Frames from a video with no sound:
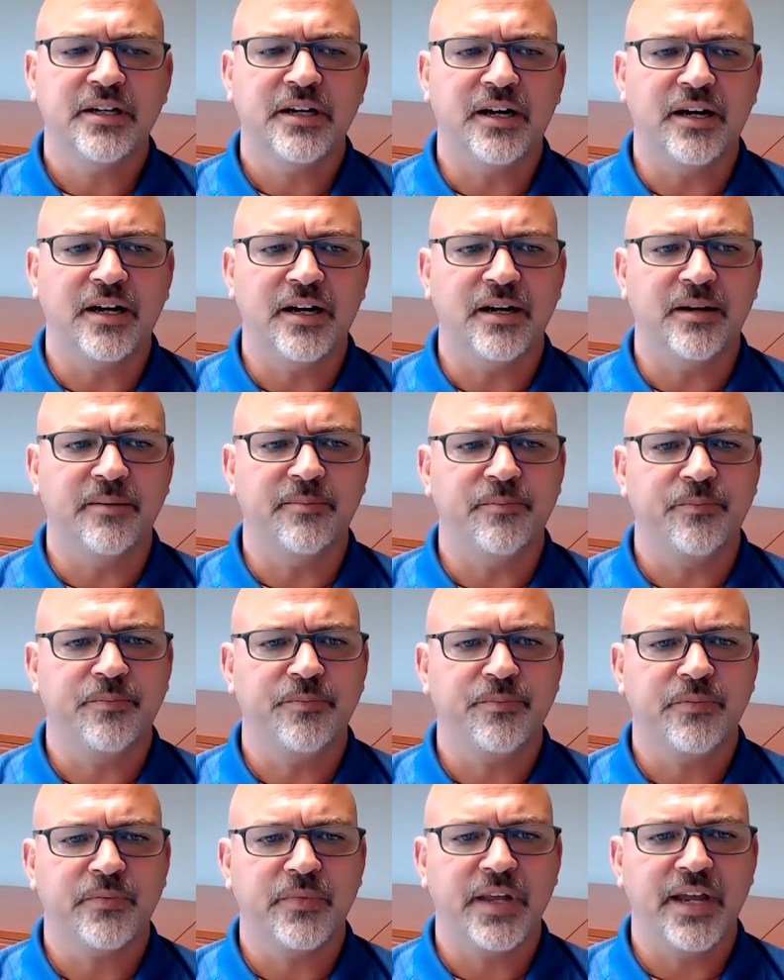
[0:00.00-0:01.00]

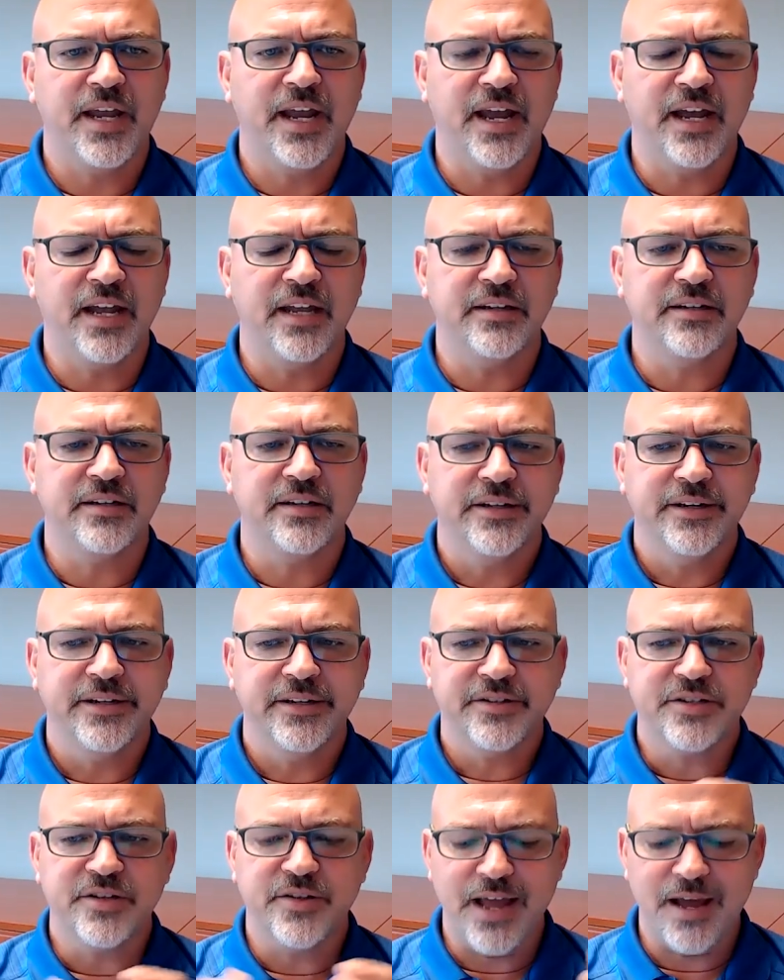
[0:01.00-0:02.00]
And
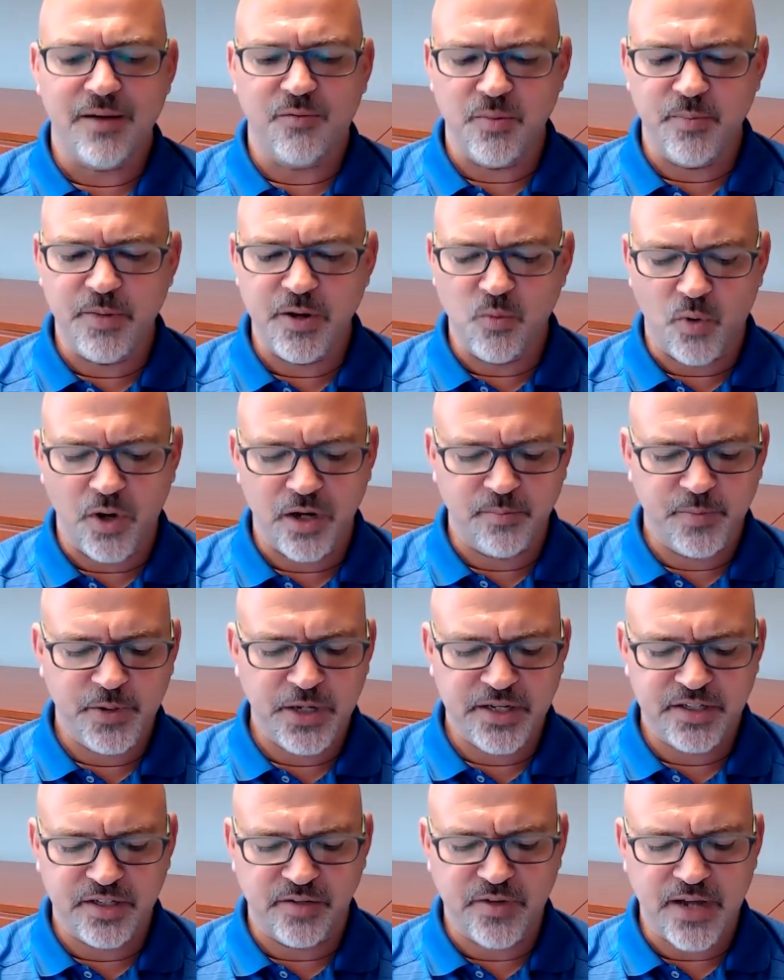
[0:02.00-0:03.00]
so that would be one
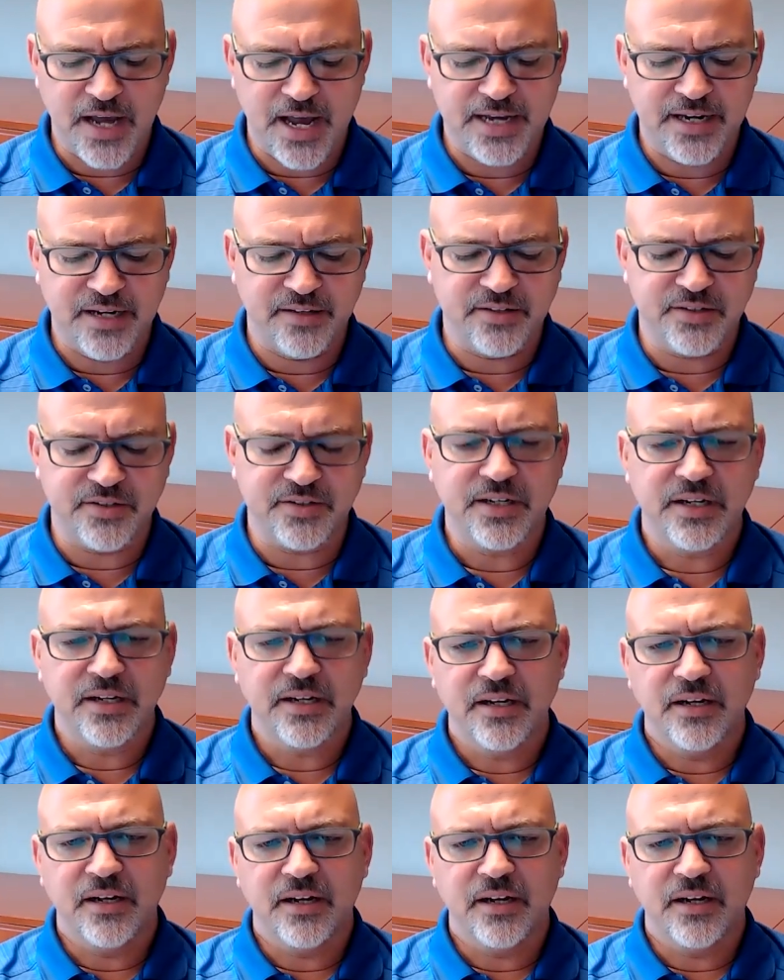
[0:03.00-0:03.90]
piece of guidance.